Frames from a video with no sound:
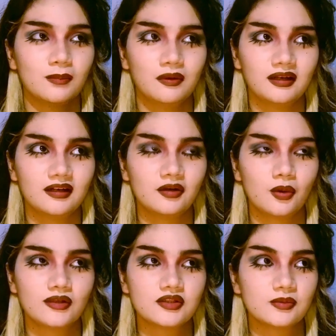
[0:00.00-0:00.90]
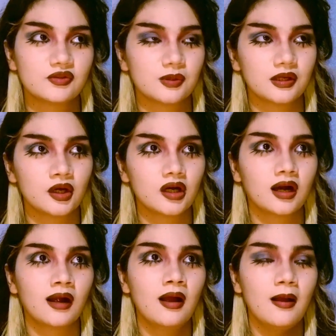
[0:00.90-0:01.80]
appeared out of nowhere, she was doing
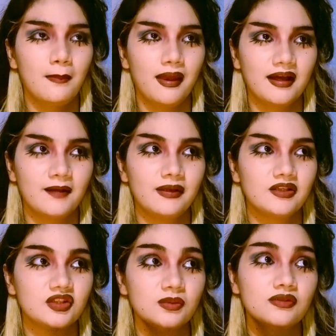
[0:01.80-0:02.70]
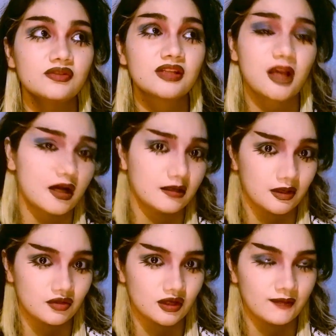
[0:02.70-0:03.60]
her makeup, and she was young in
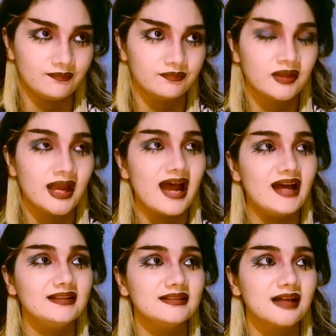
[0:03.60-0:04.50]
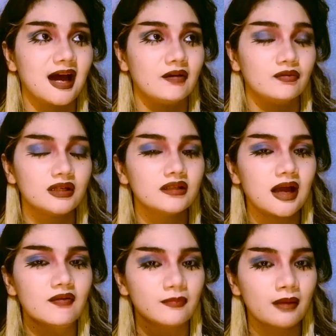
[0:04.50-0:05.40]
my dream. And I
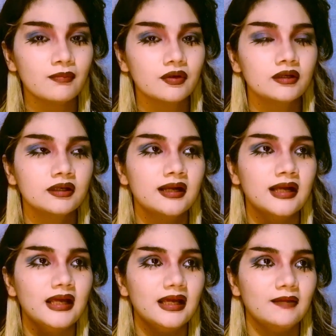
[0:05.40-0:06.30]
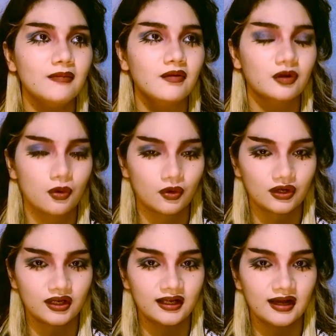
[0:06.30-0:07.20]
remember in my
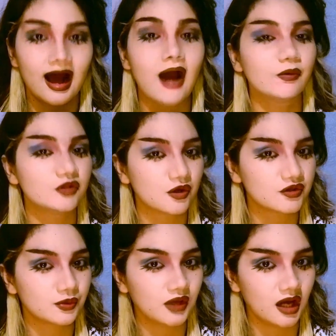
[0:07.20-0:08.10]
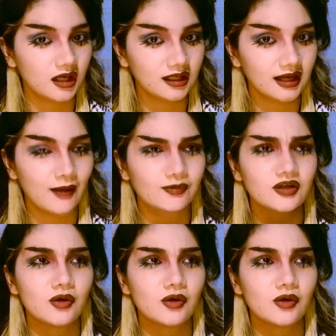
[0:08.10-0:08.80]
recording, I was also young. I